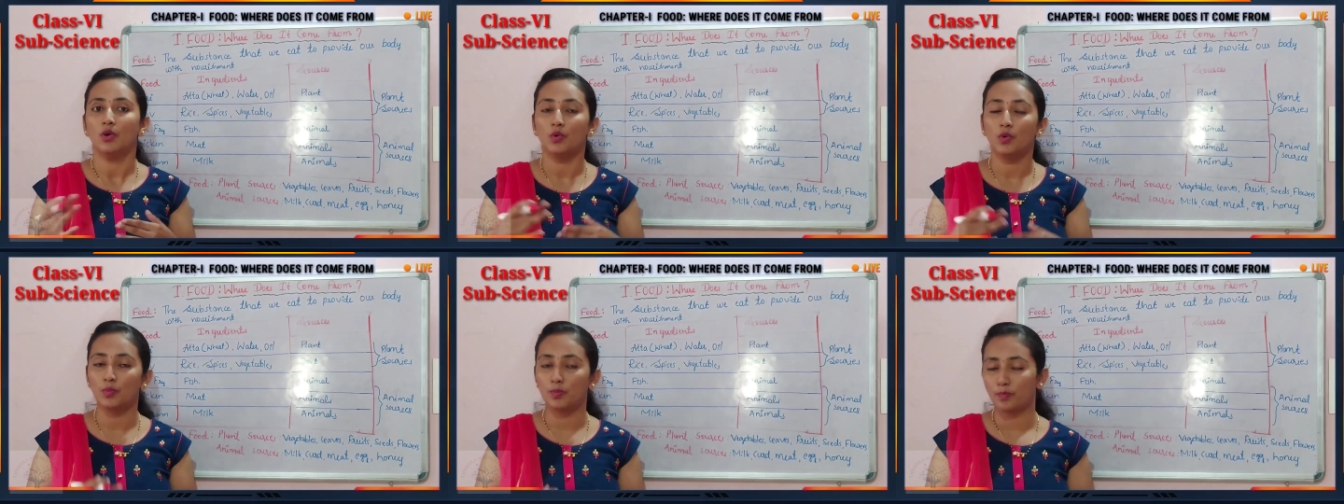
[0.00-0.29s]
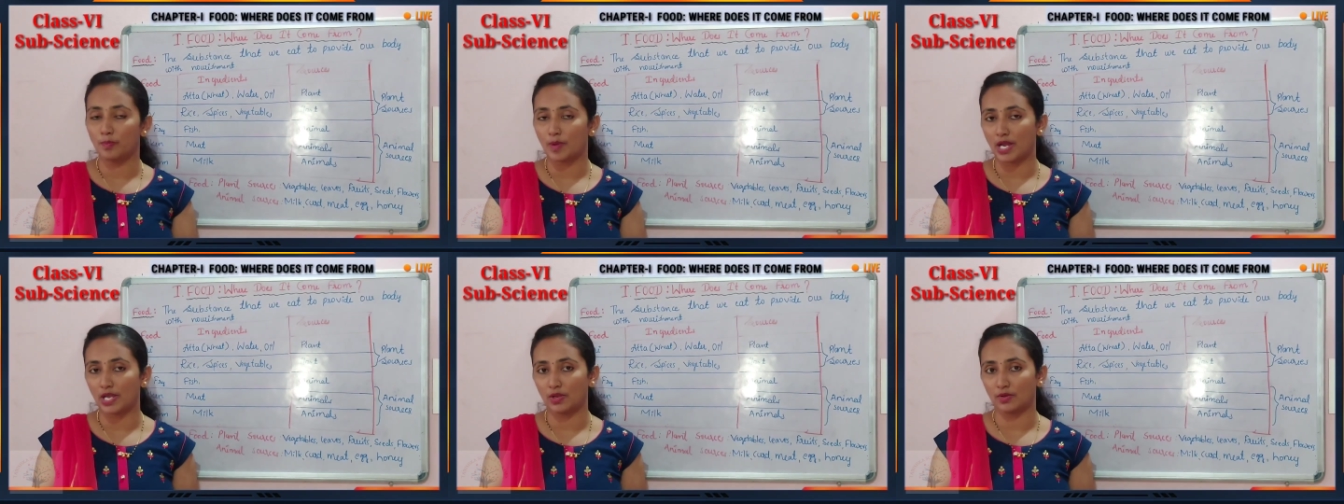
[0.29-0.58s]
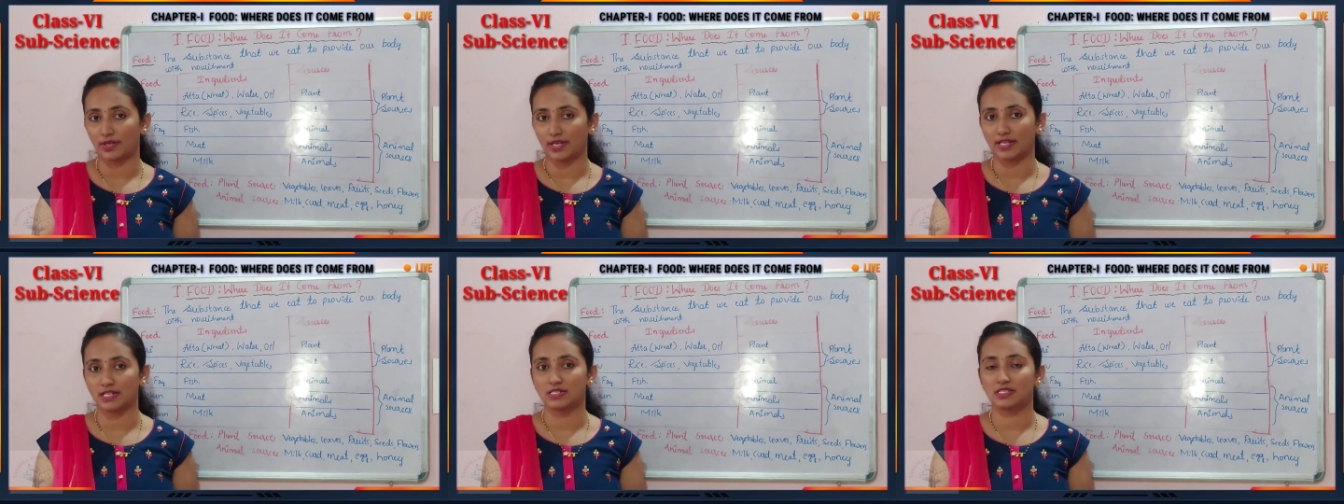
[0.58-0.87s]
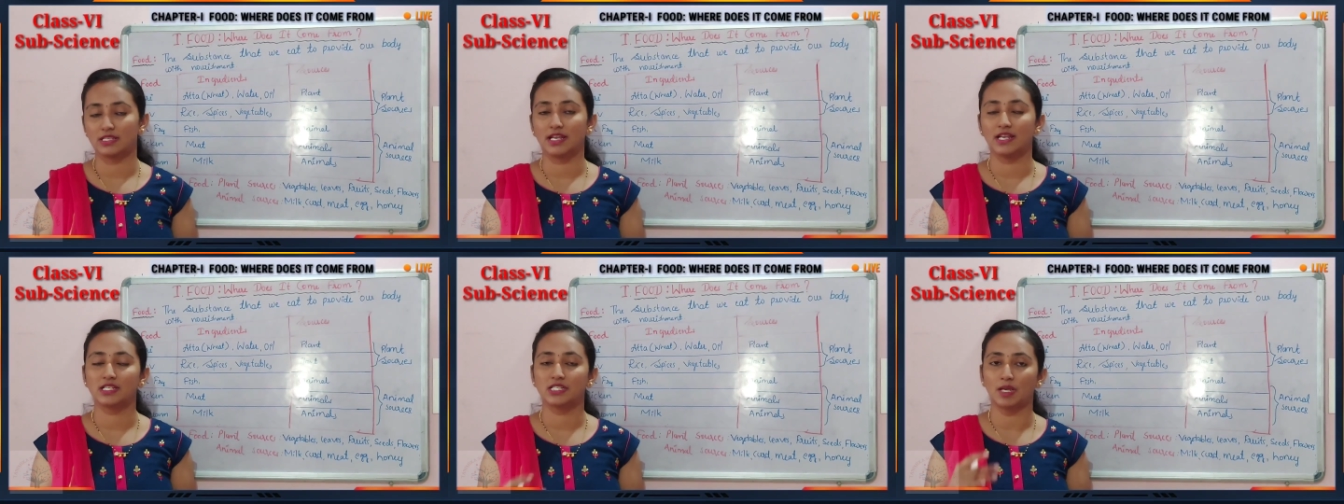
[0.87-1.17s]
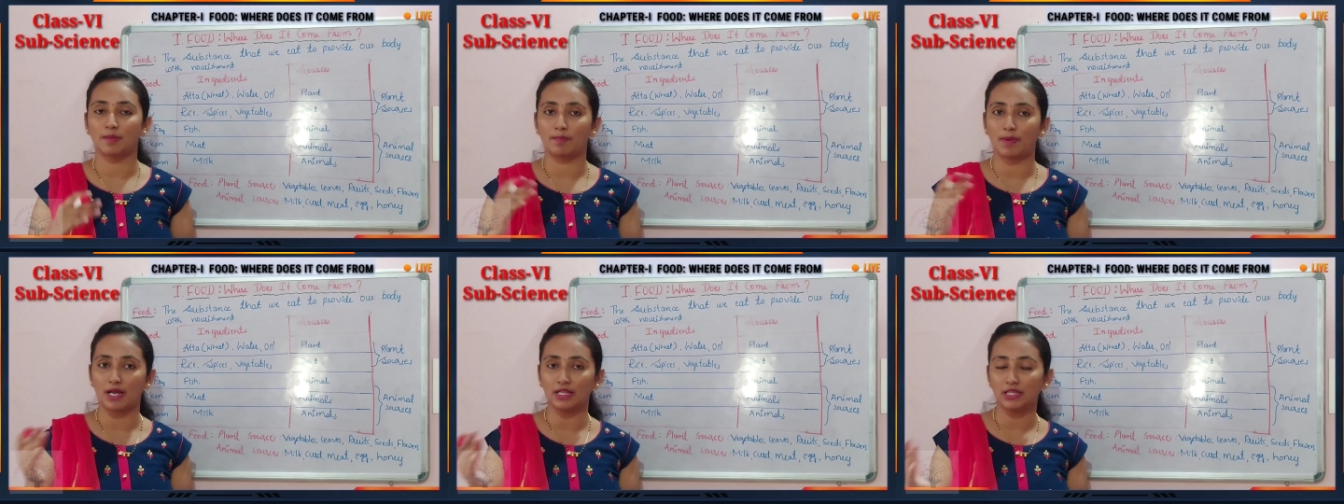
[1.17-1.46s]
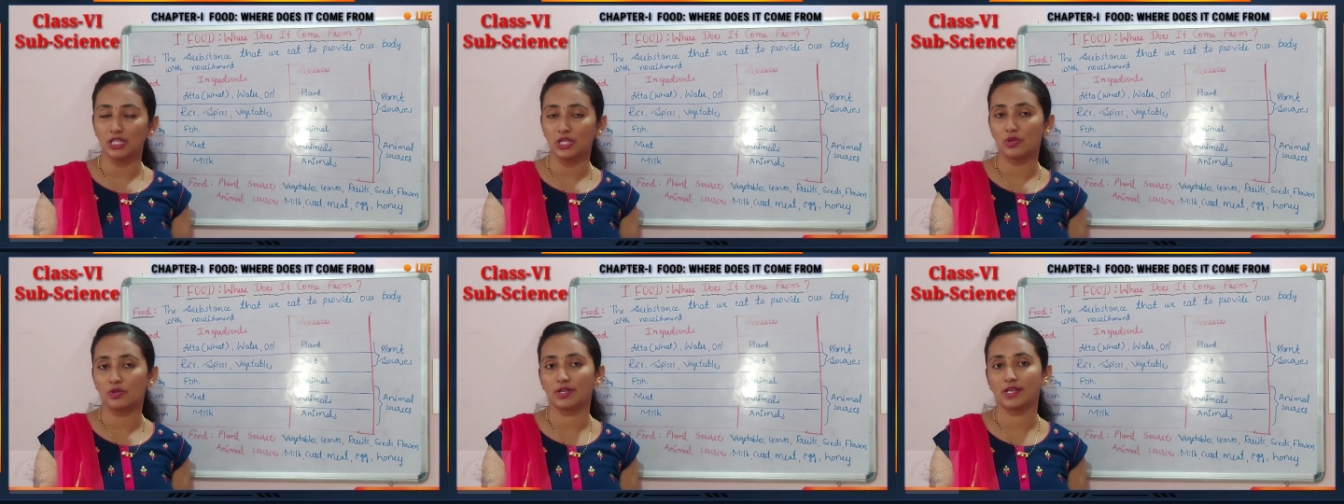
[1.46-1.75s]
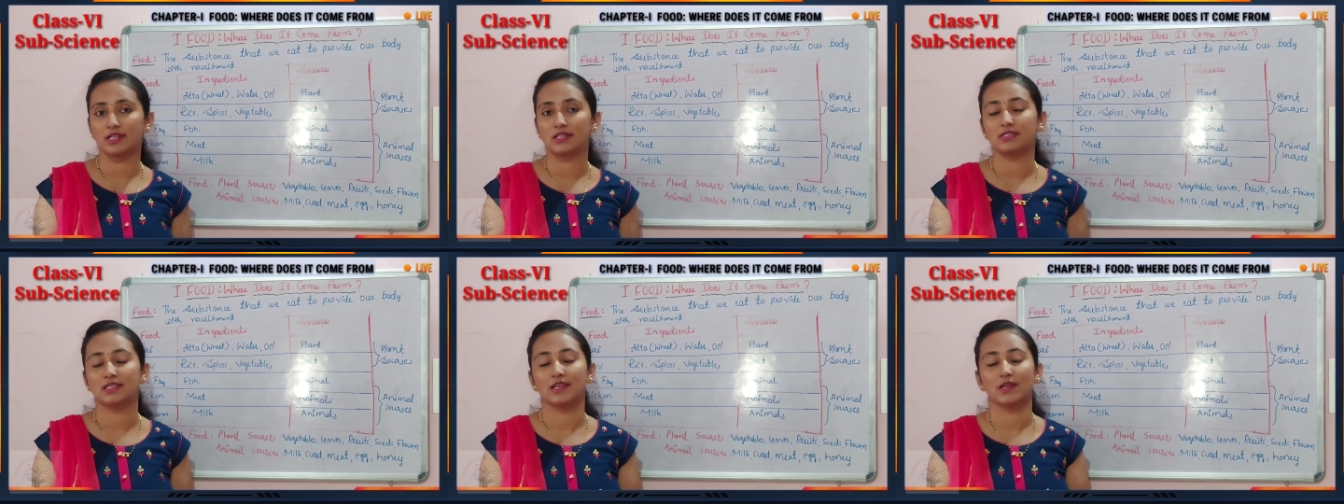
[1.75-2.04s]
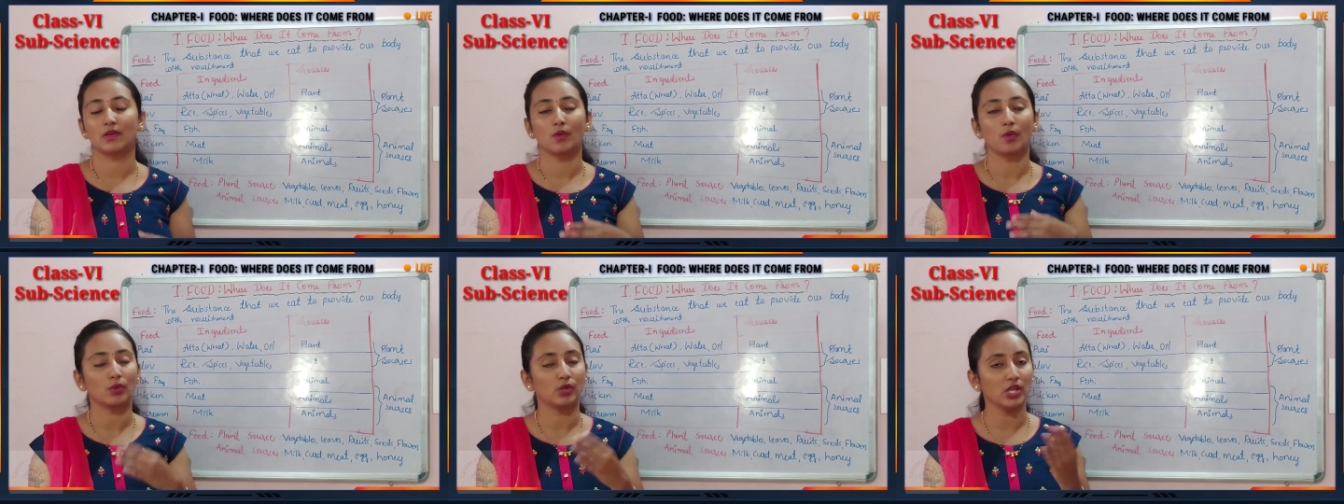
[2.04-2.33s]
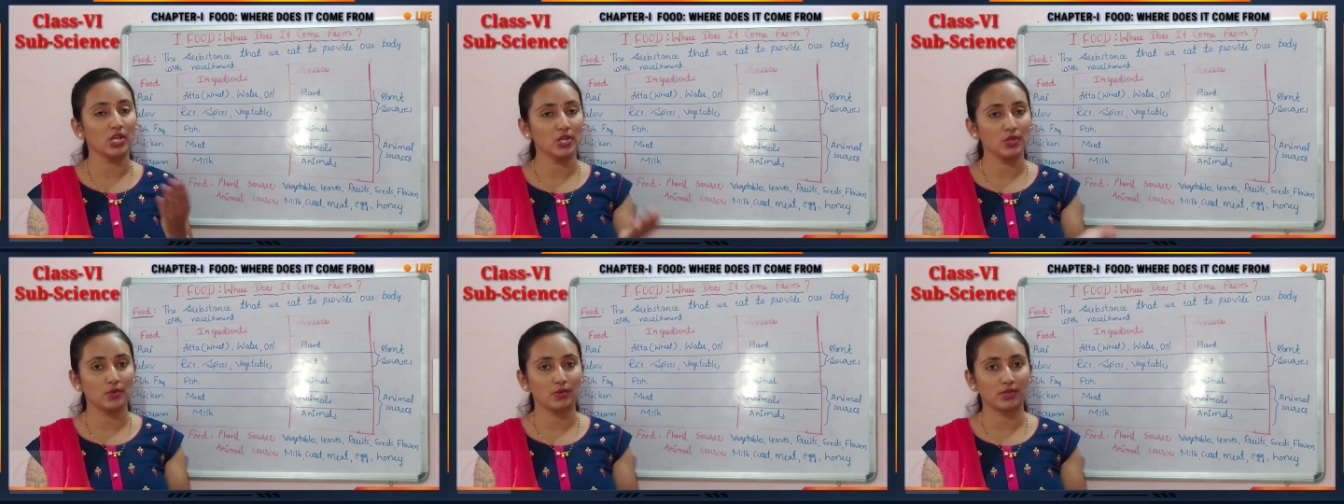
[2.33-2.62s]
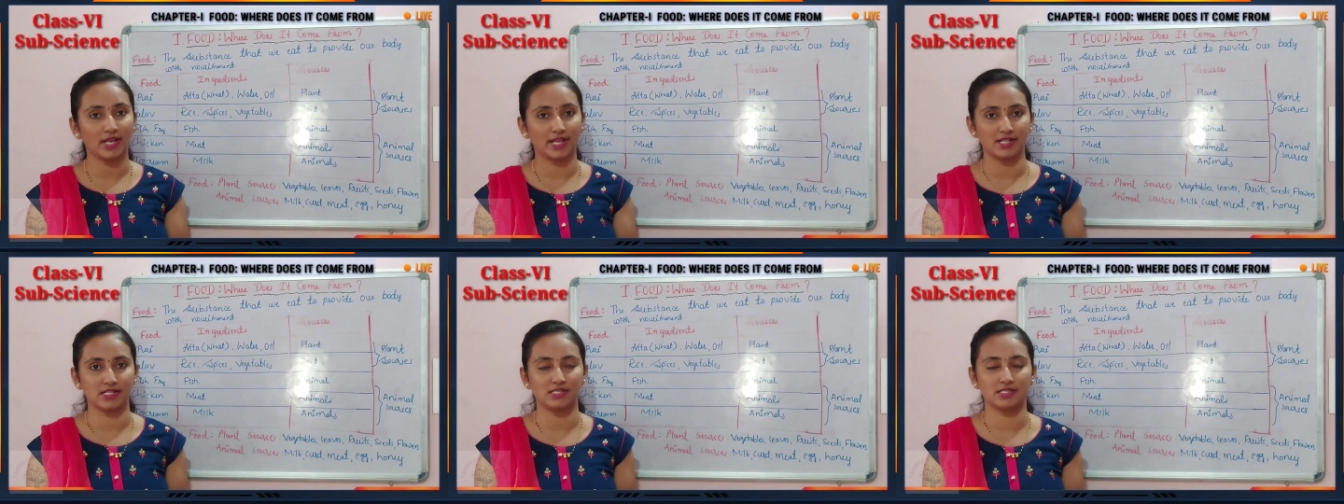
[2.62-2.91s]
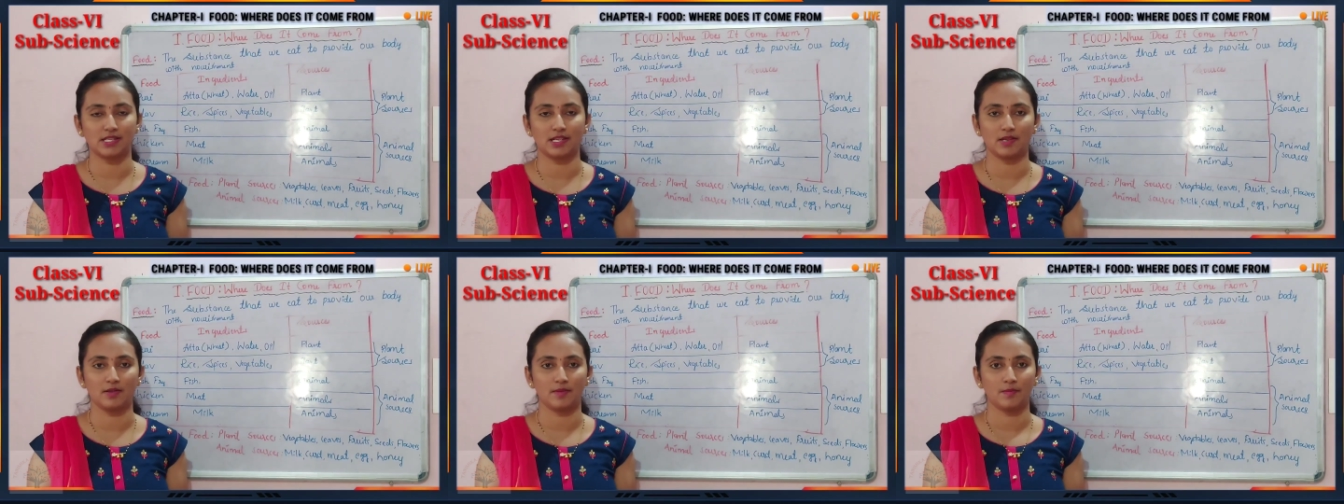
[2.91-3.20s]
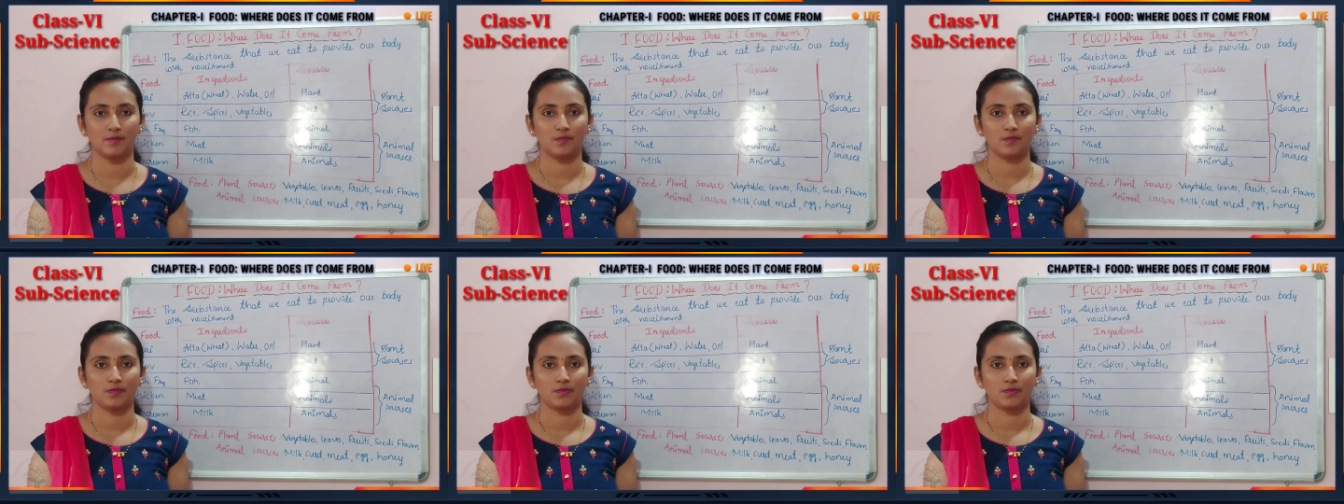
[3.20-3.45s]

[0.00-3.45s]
upma you can say, chapati you can say, roti you can say.